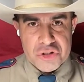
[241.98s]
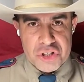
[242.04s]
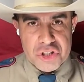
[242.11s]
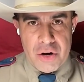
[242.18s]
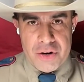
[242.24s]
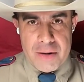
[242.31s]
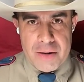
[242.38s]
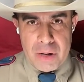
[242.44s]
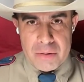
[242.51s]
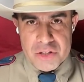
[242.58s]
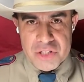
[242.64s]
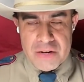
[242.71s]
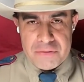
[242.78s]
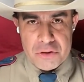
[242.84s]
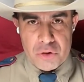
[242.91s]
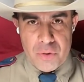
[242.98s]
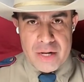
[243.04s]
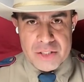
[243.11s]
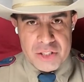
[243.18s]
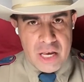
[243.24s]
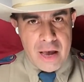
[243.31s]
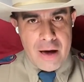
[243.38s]
security and public safety
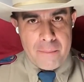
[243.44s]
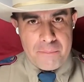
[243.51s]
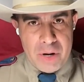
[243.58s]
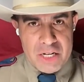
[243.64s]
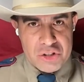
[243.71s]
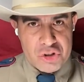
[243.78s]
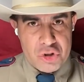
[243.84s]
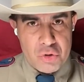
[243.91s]
threats. But